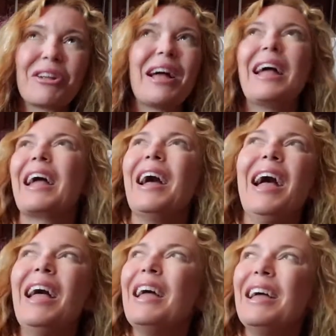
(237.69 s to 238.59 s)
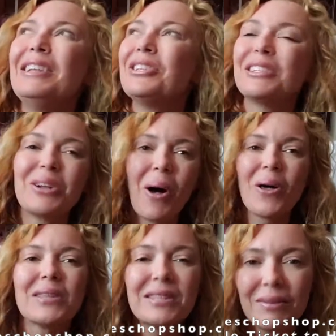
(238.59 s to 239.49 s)
Like, it just
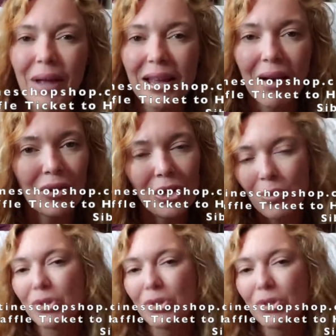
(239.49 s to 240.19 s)
all seemed like everything